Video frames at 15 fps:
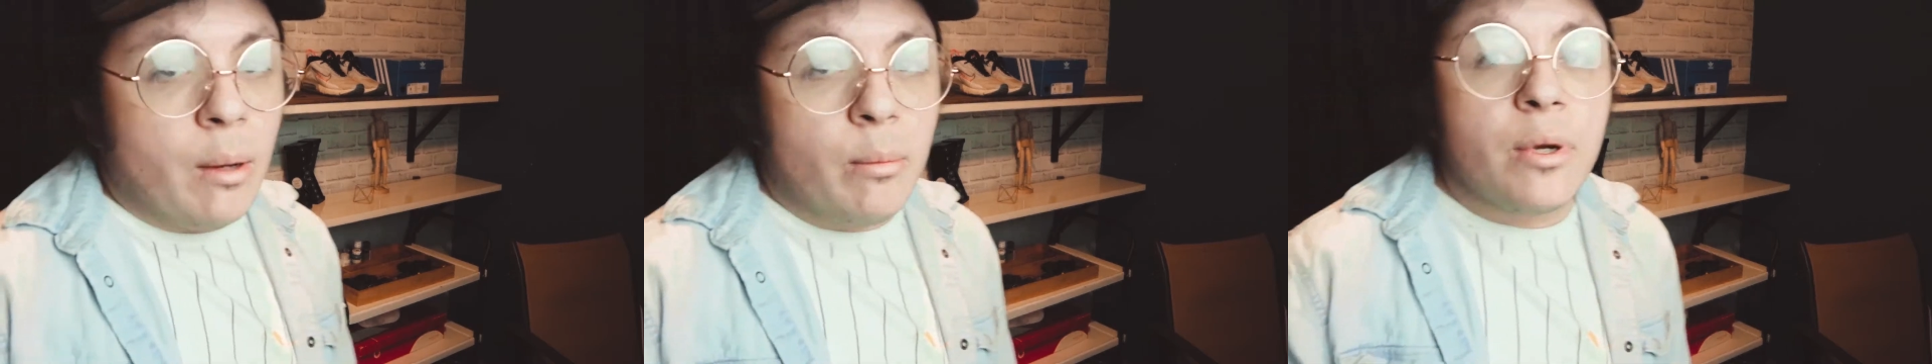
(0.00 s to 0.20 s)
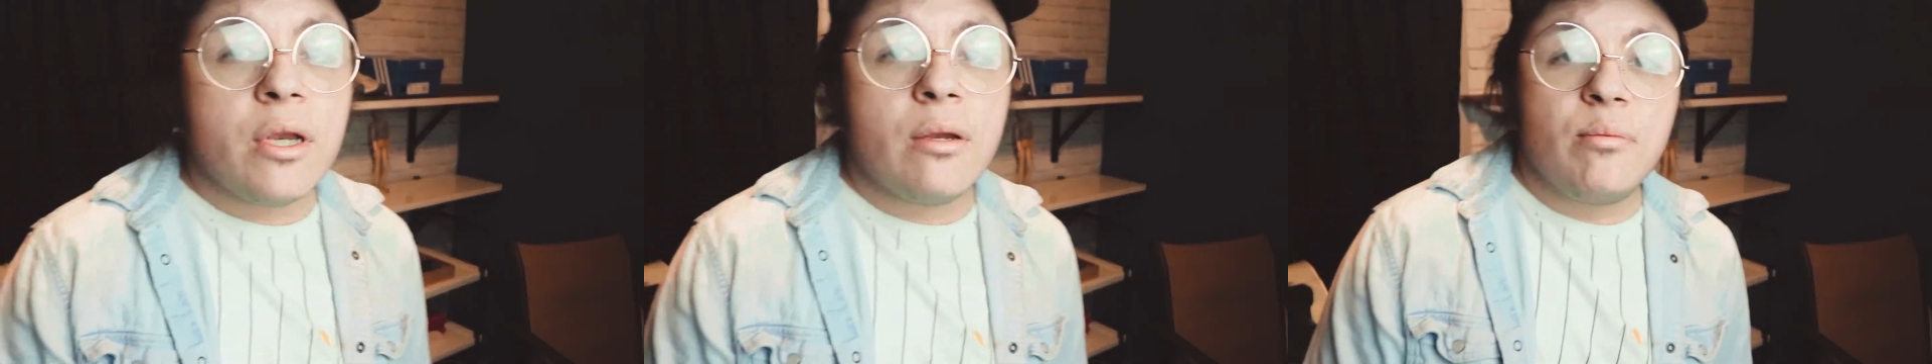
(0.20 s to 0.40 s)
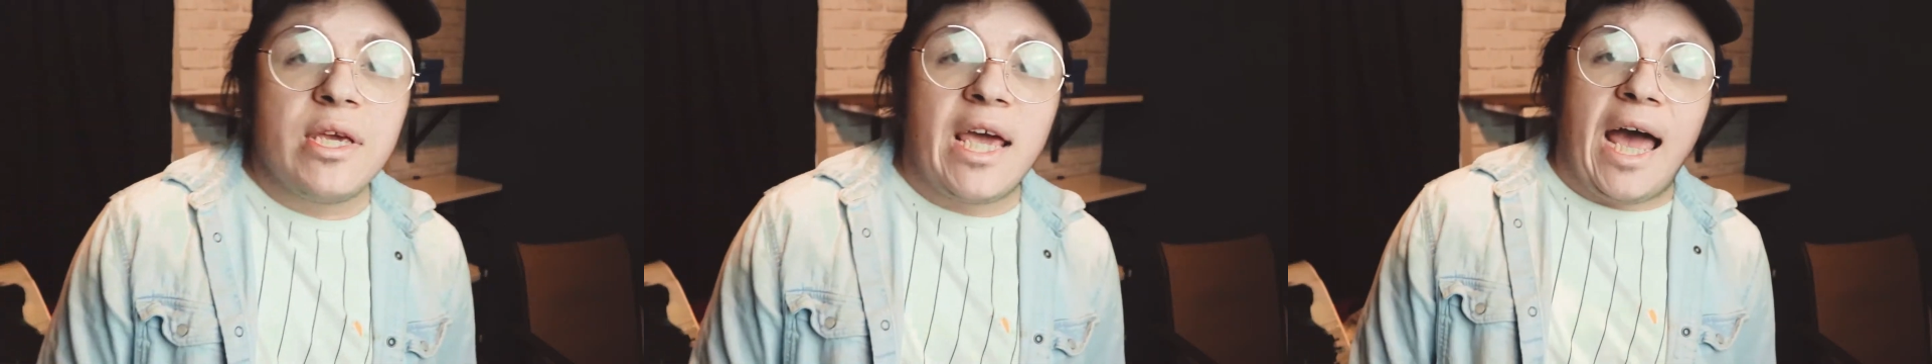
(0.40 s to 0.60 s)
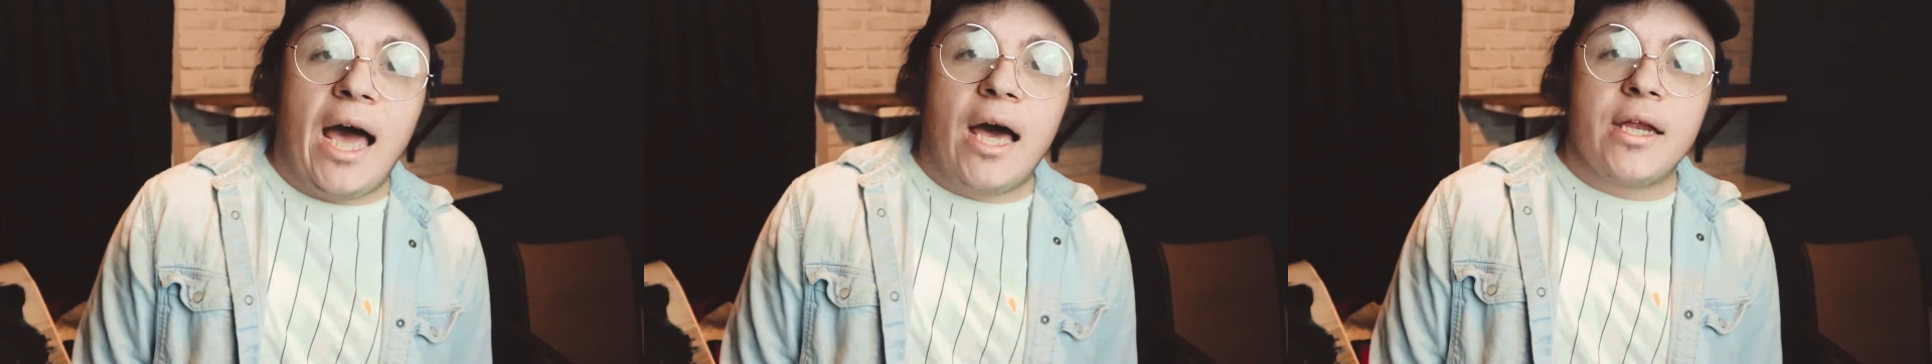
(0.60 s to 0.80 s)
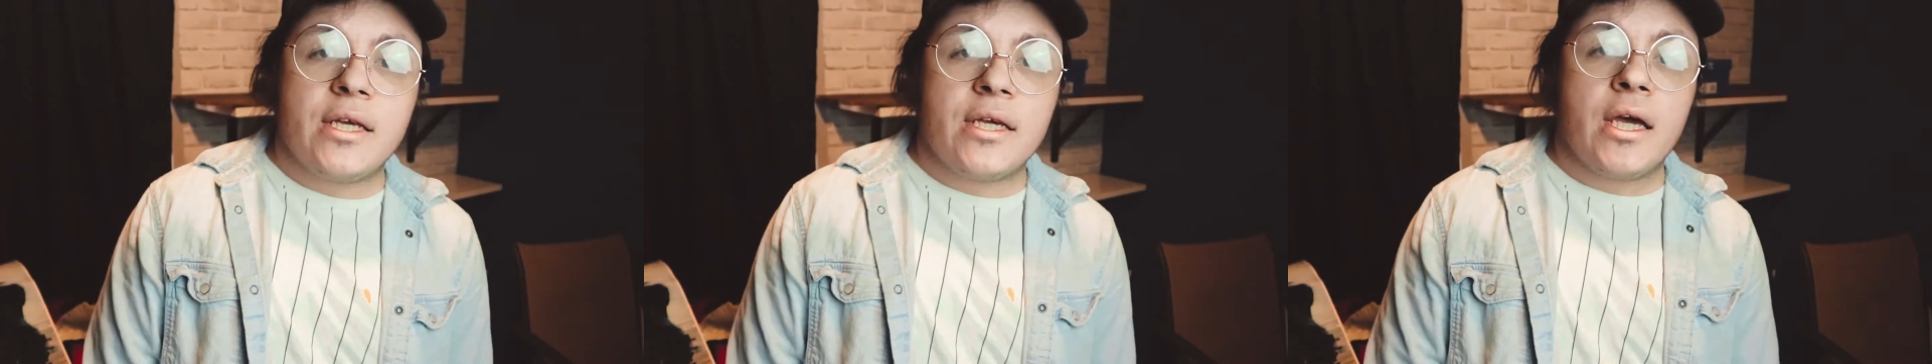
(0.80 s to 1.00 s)
I'm going to be
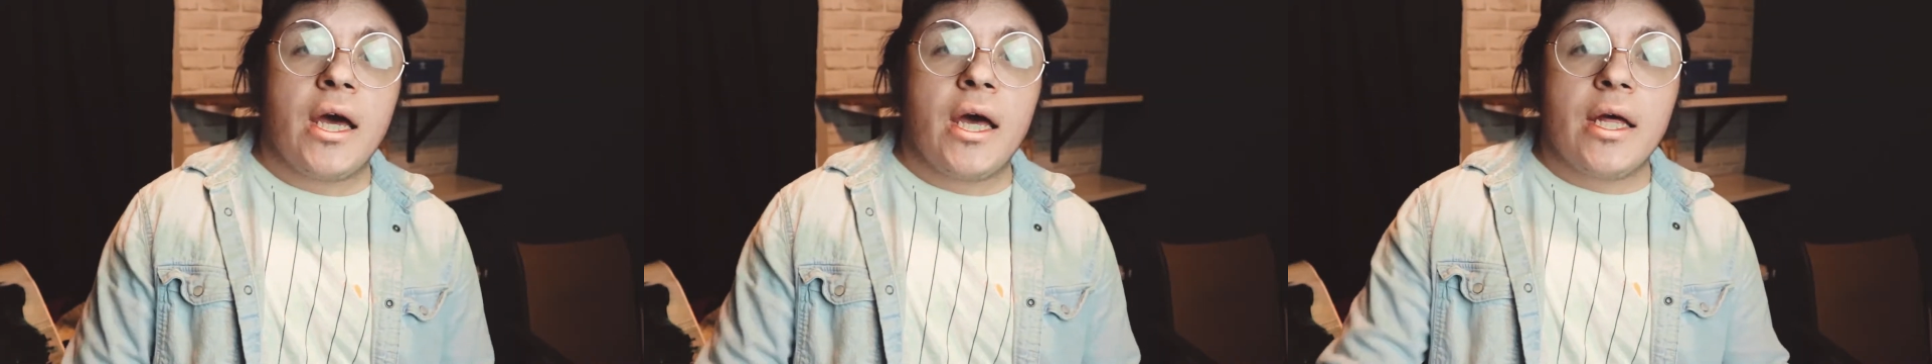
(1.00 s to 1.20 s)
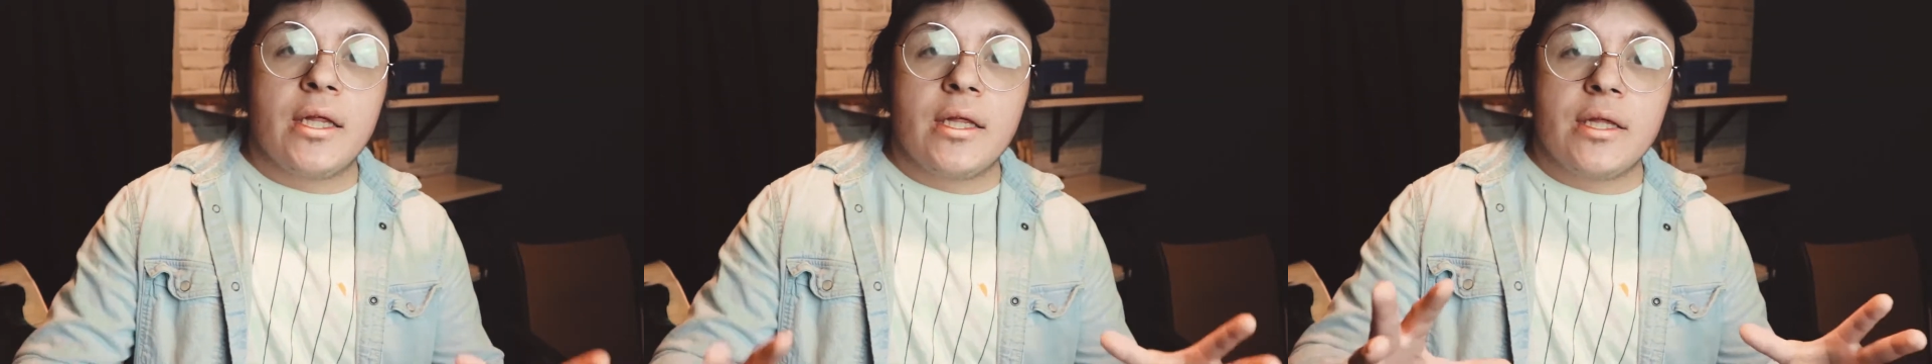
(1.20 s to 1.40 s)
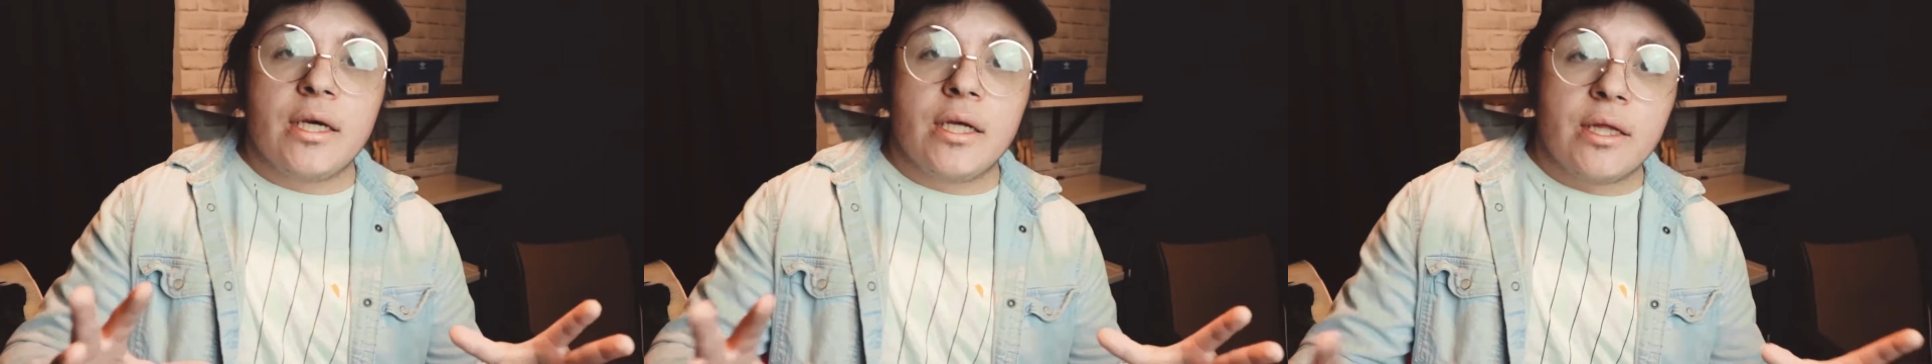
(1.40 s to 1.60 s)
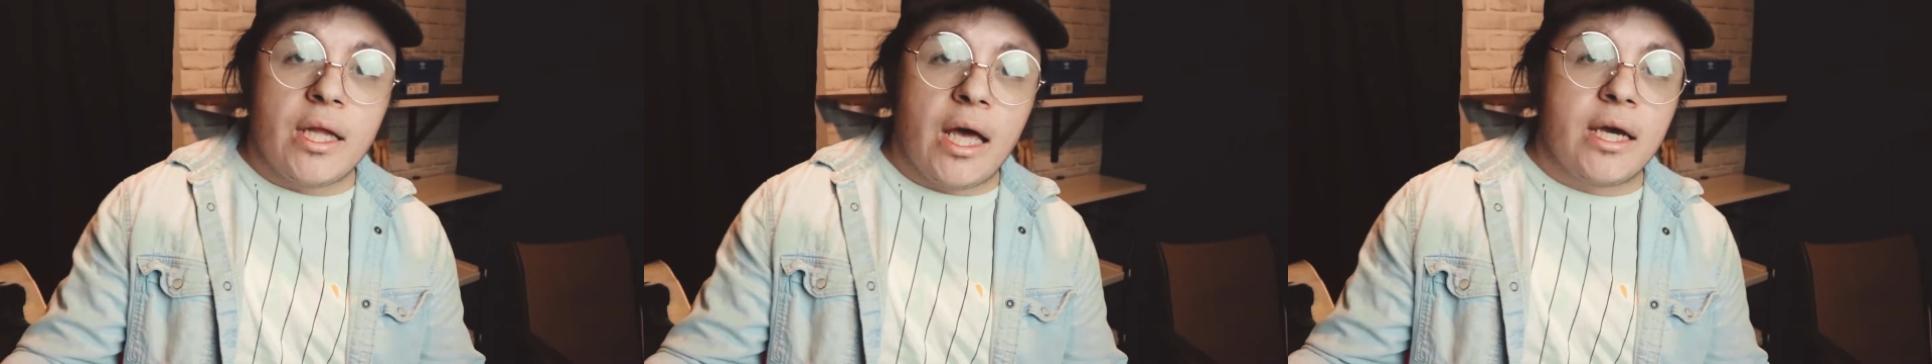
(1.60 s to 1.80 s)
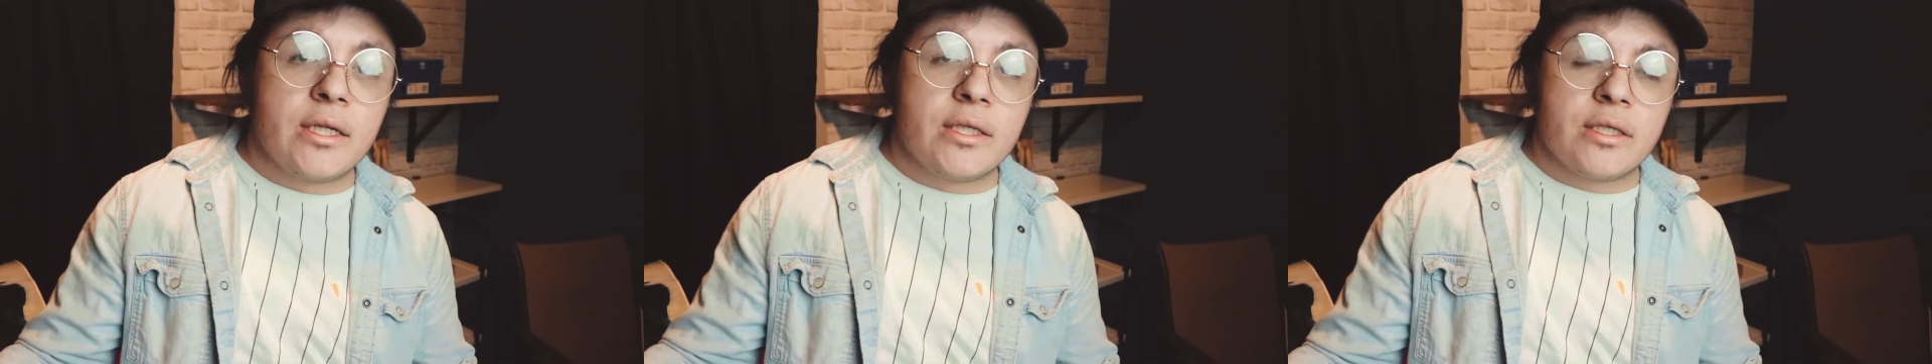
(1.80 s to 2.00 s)
adding the
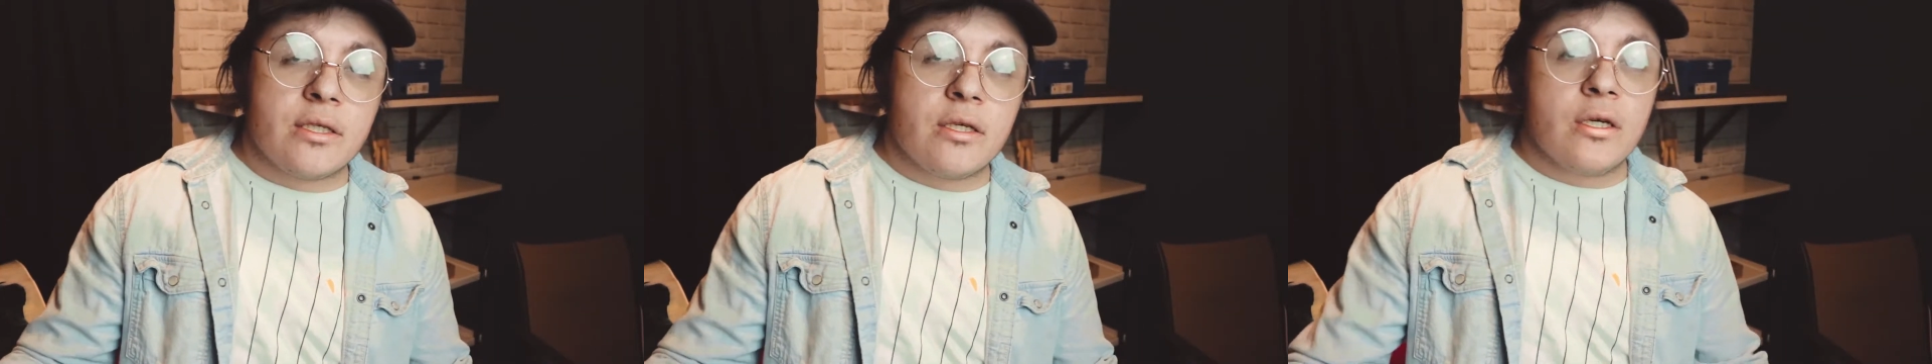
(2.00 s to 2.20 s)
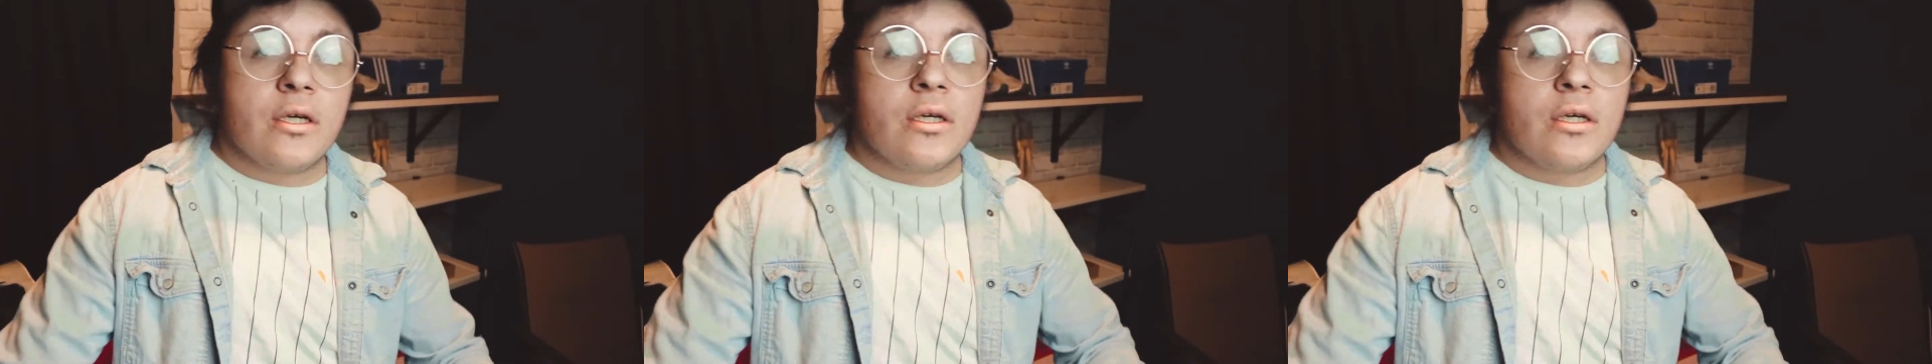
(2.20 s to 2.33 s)
lights